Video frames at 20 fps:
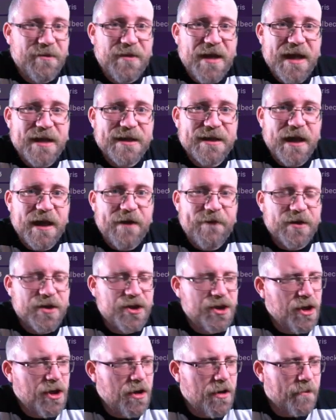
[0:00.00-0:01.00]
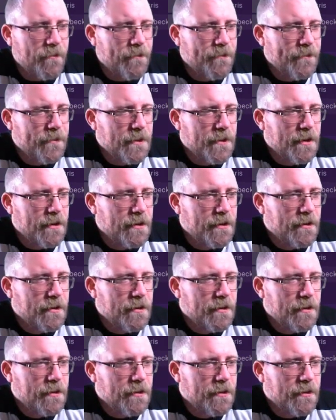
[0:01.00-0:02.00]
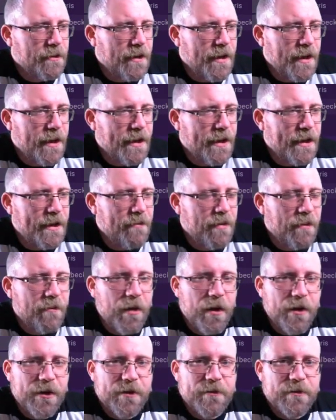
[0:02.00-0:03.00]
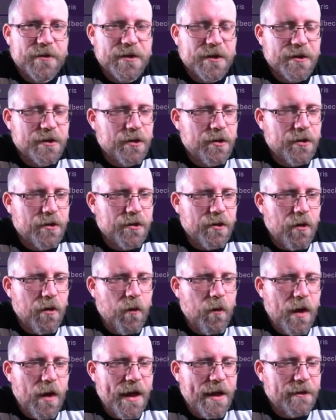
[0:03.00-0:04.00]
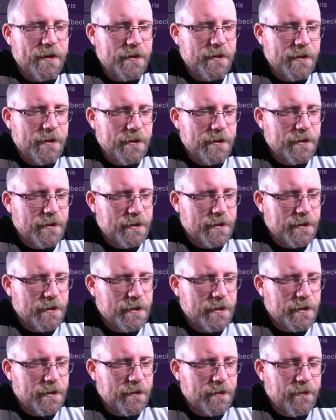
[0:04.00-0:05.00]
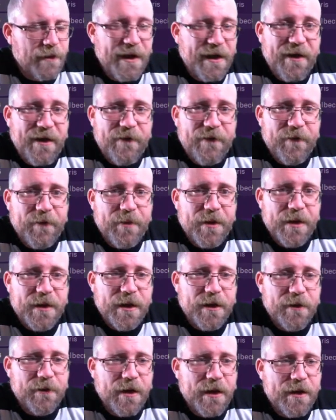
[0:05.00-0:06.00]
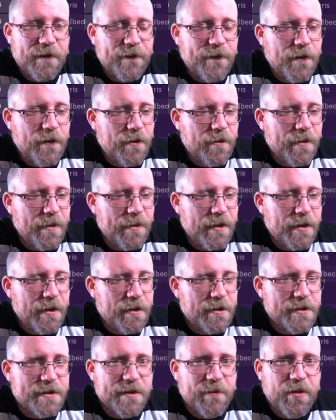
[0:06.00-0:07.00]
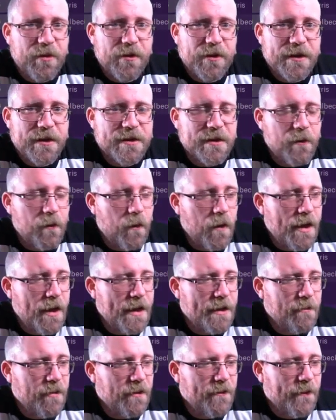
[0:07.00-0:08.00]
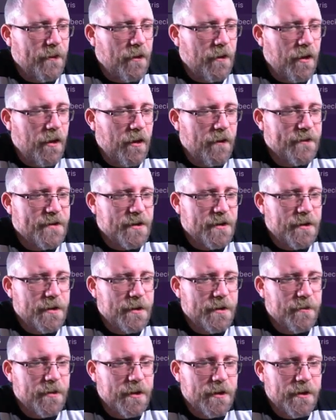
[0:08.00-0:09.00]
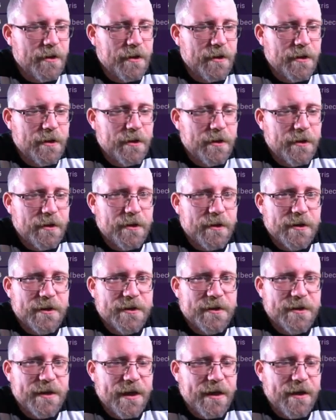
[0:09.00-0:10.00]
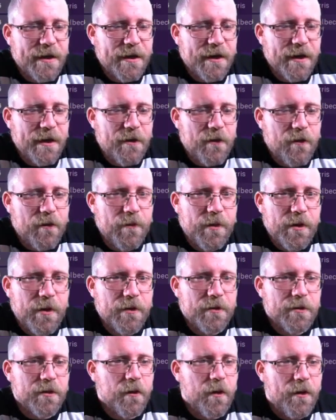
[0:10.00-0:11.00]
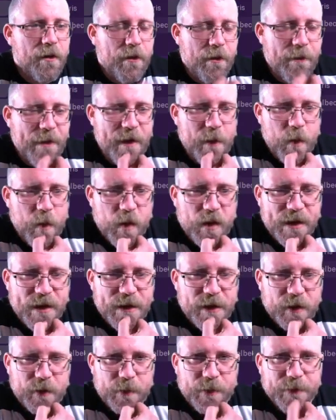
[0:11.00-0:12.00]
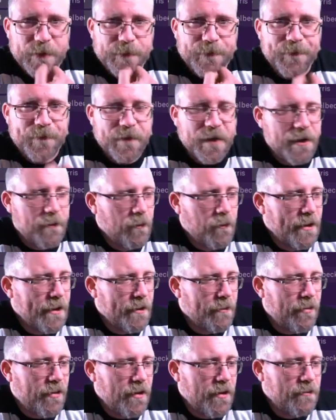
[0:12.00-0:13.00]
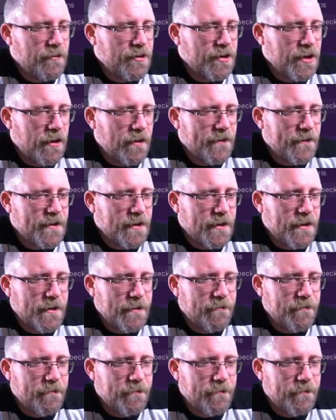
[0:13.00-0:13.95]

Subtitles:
yet to have a shot. Their keeper Bonham's done well, and we have been in great form. It'd be nice to put this away before half-time. A second goal, but we remain 1-0 up, and we approach half-time.